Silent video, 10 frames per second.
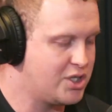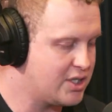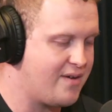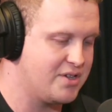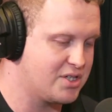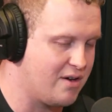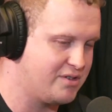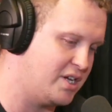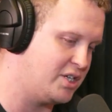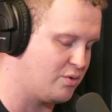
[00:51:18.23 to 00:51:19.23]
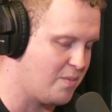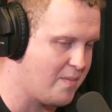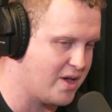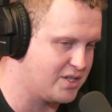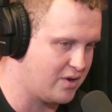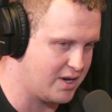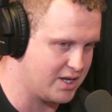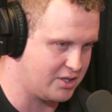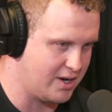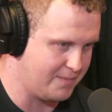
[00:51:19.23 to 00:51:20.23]
just having this conversation with my best friend
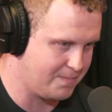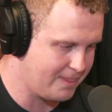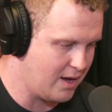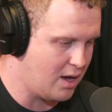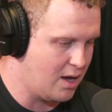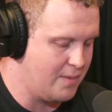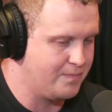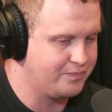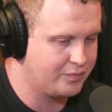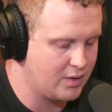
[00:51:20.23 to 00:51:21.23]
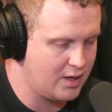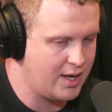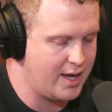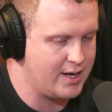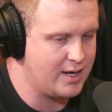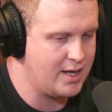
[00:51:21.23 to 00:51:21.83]
yesterday, and